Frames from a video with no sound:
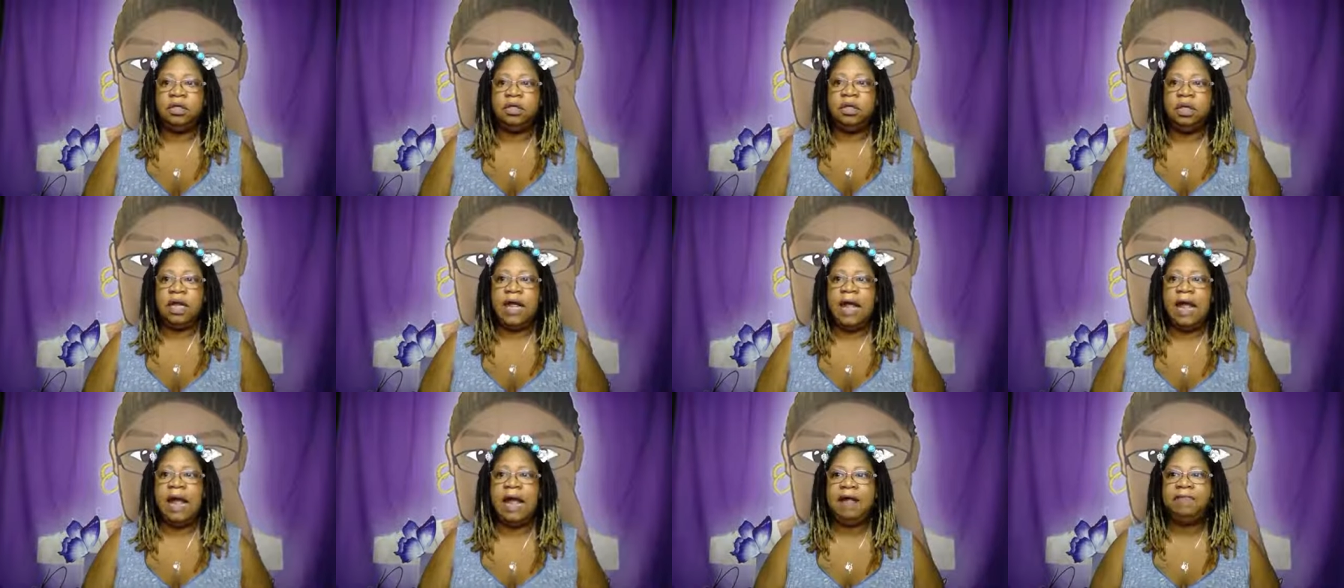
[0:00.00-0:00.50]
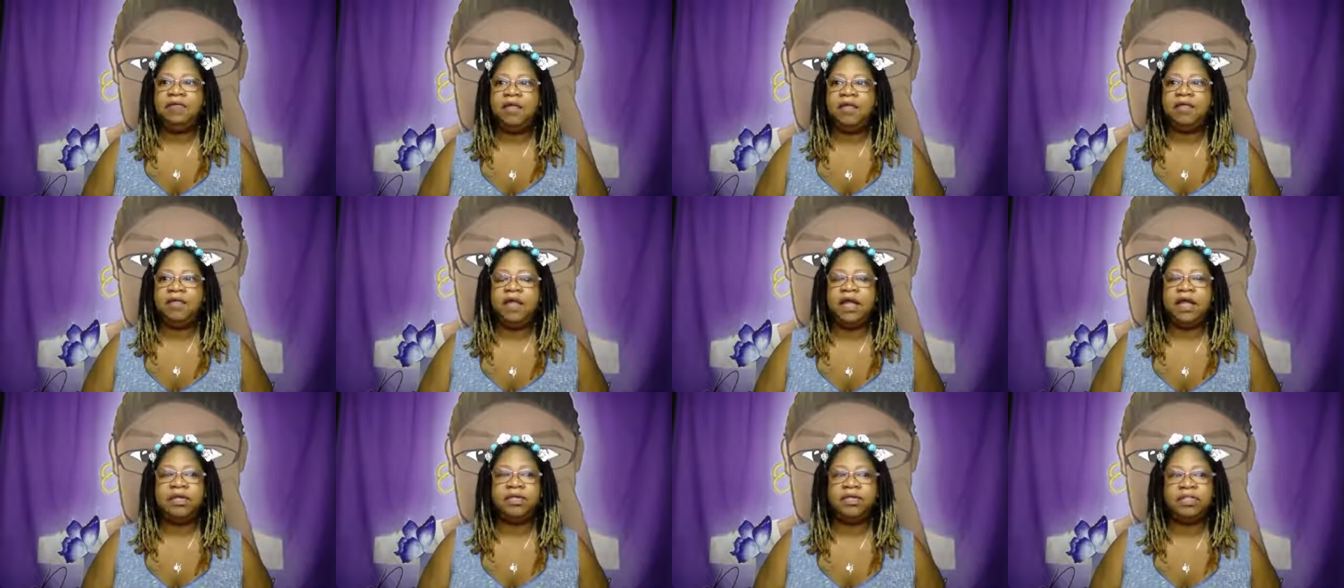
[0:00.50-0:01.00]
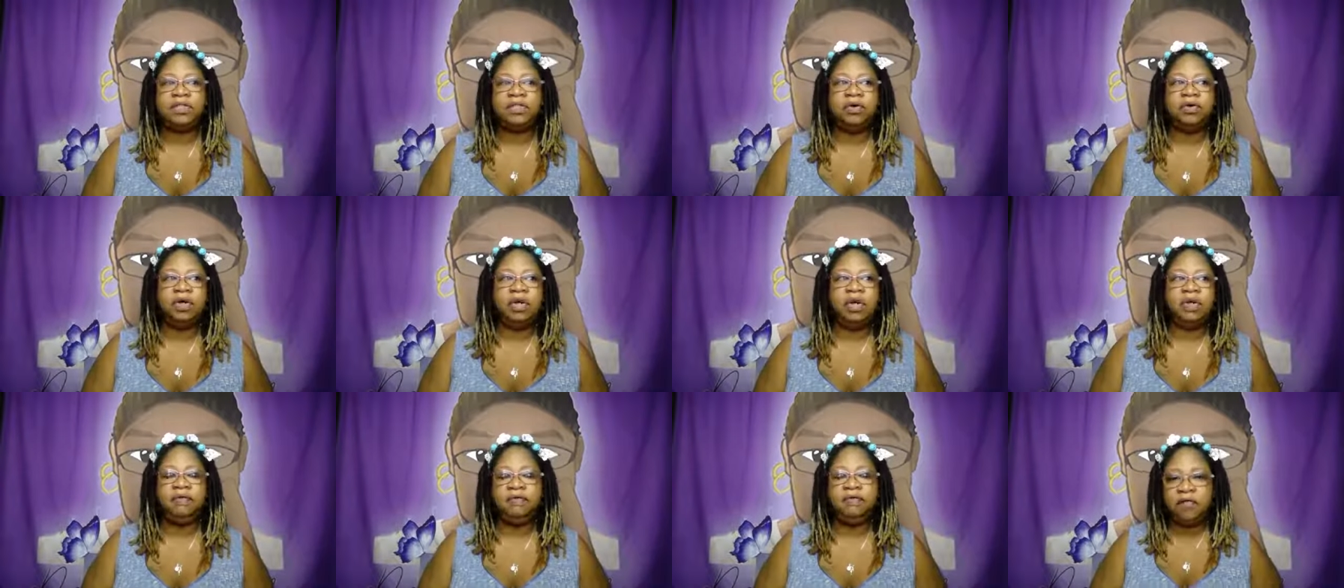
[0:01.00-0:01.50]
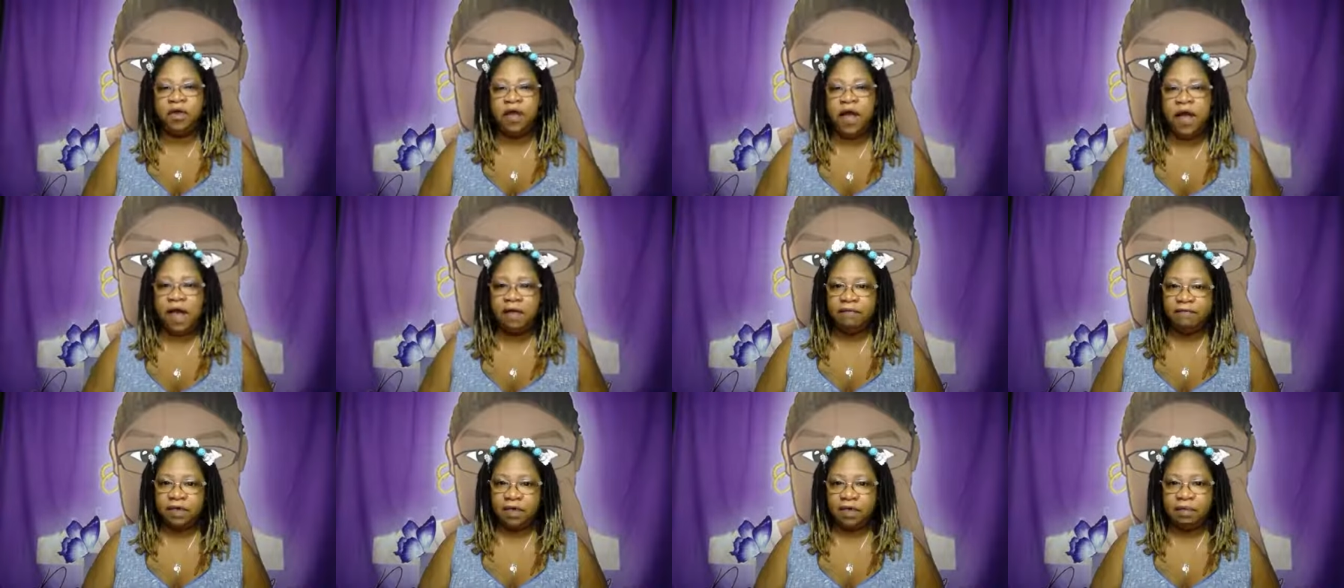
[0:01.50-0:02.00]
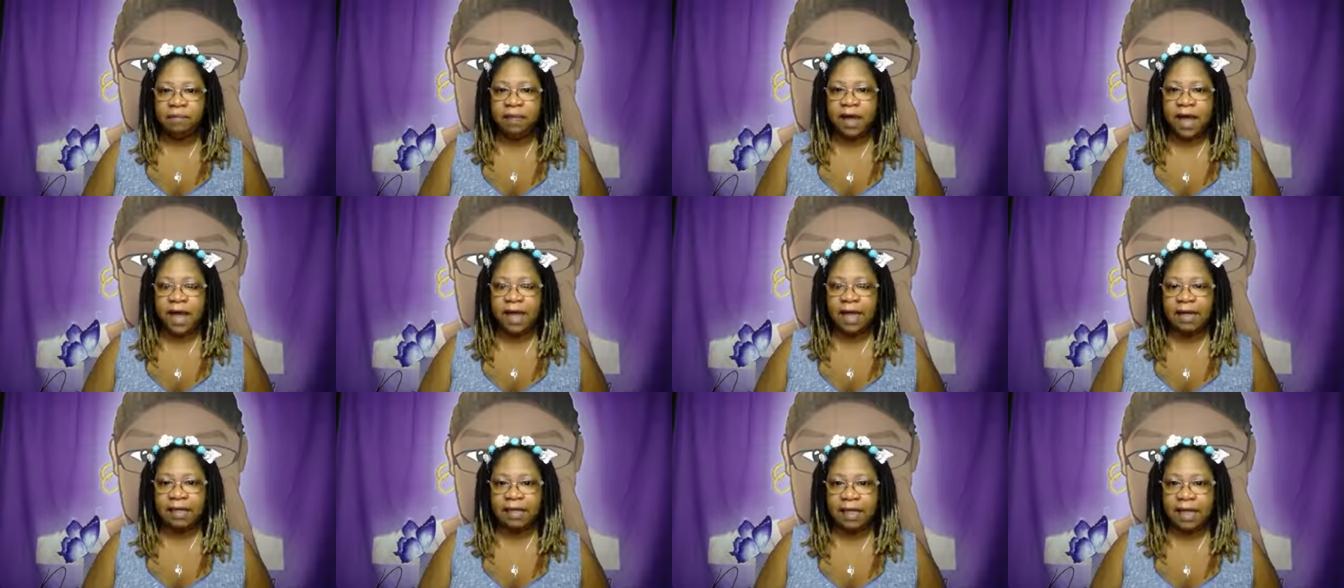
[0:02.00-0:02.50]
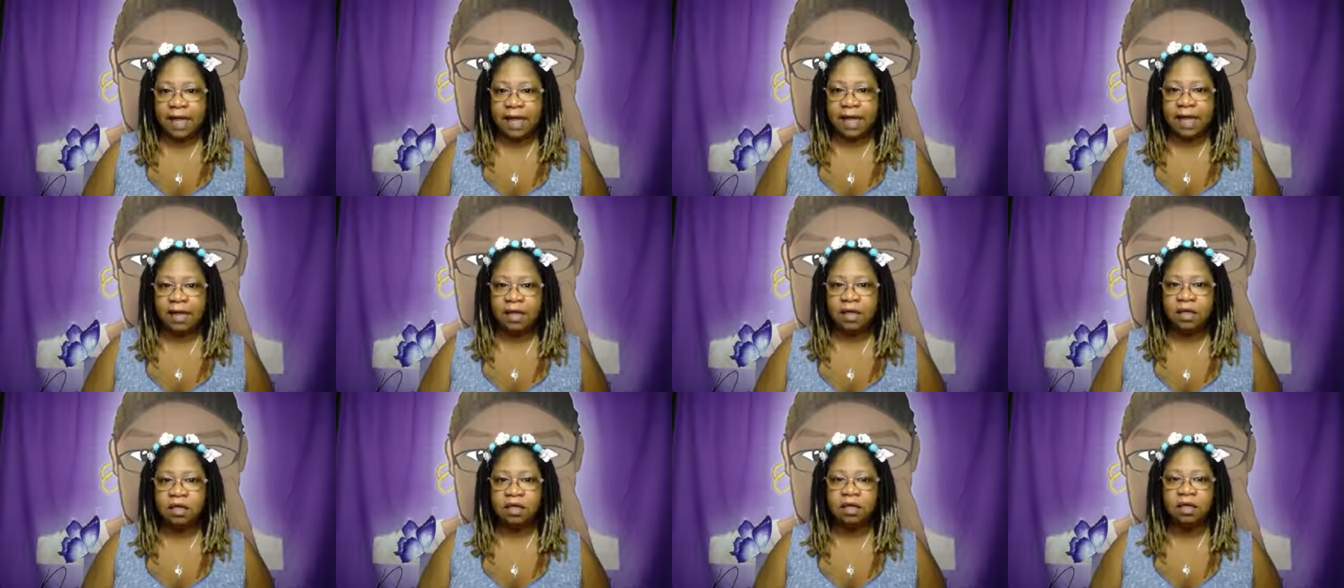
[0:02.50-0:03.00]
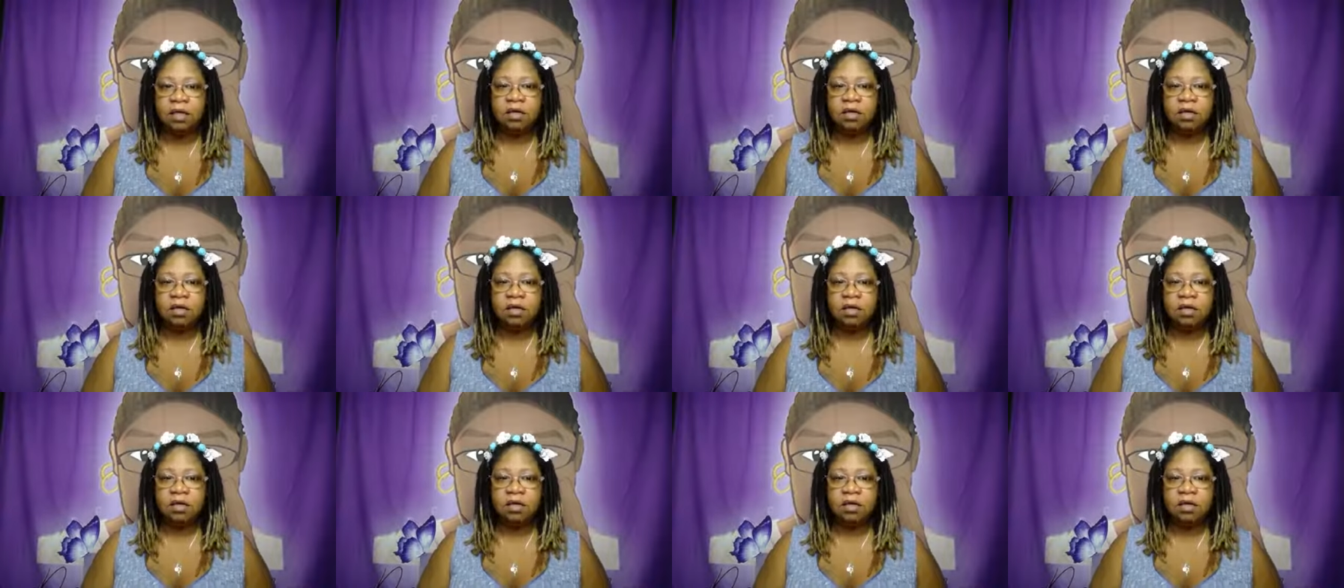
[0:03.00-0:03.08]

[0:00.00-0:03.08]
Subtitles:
have it there. So if you're having a bad day,